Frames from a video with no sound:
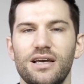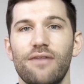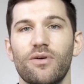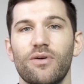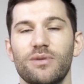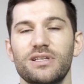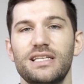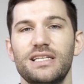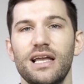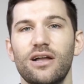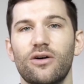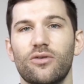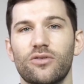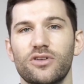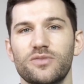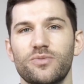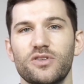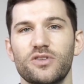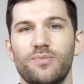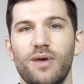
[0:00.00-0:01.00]
And from a
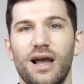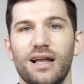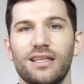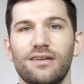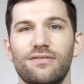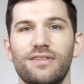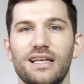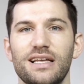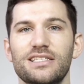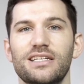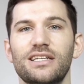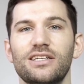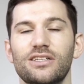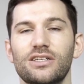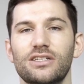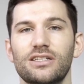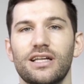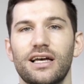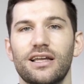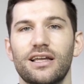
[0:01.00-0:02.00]
stakeholder's perspective, that's going to
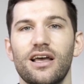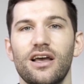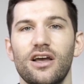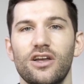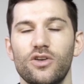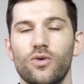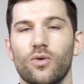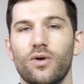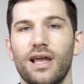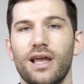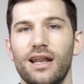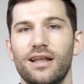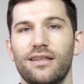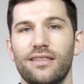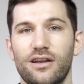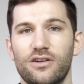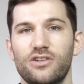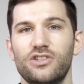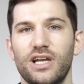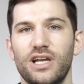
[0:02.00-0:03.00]
look like you're getting
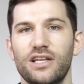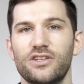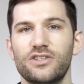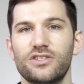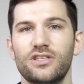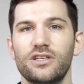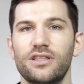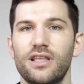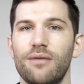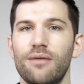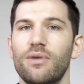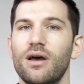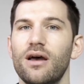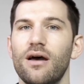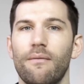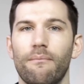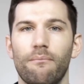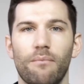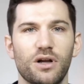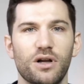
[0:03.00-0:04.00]
their changes to them
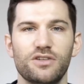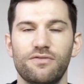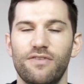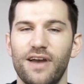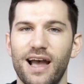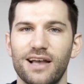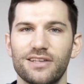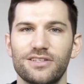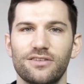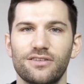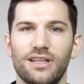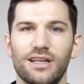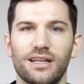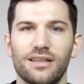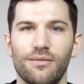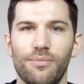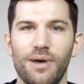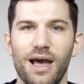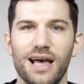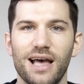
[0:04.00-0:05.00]
much faster than
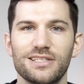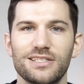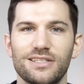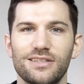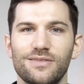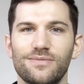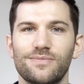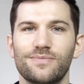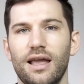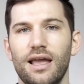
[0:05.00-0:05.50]
in the past.